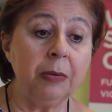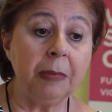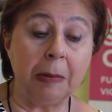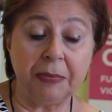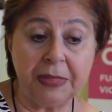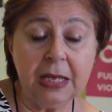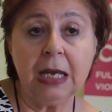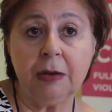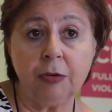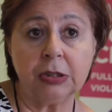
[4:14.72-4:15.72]
I'm
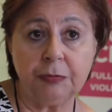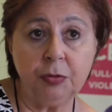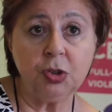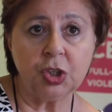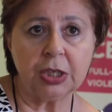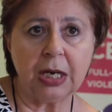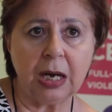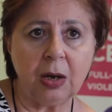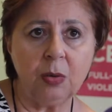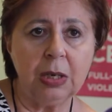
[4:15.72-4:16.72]
thinking for the future
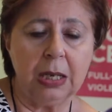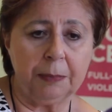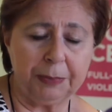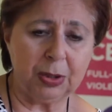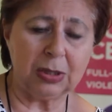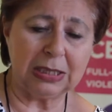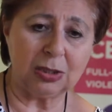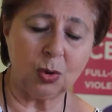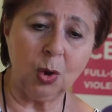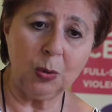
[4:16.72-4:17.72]
now, because
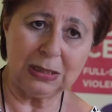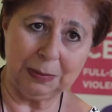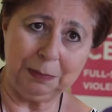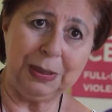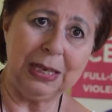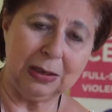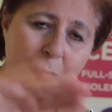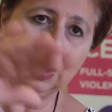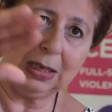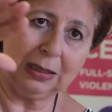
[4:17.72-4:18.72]
there's always a peak
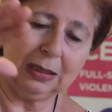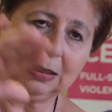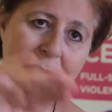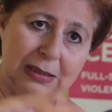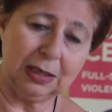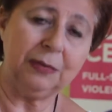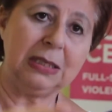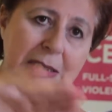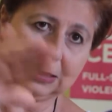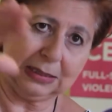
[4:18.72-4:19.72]
when
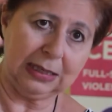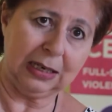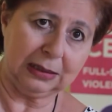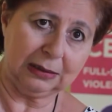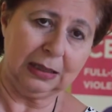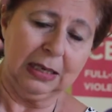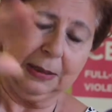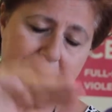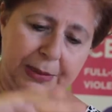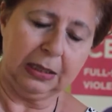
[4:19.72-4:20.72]
services start.
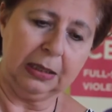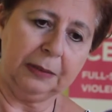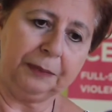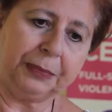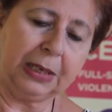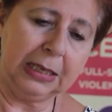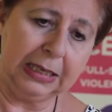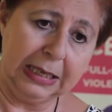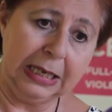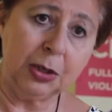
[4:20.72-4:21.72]
An
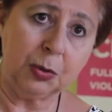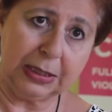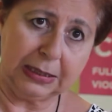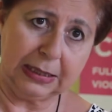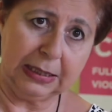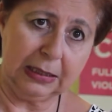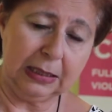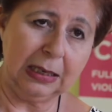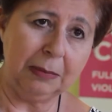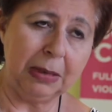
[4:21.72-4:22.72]
increase
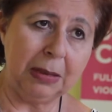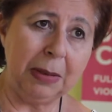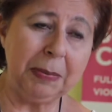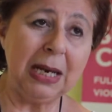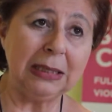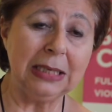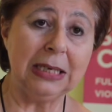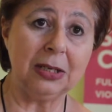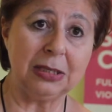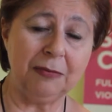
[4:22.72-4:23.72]
in, maybe not an
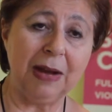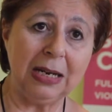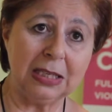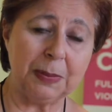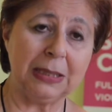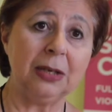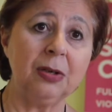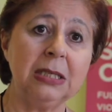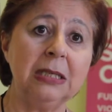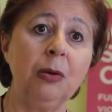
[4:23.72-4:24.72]
increase in violence, but
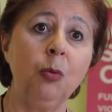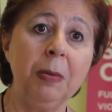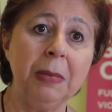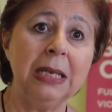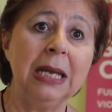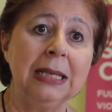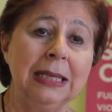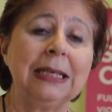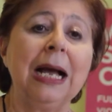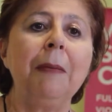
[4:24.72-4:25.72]
increase in the women
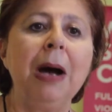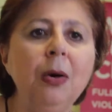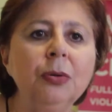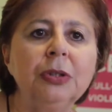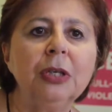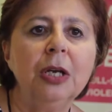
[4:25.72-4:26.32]
that come out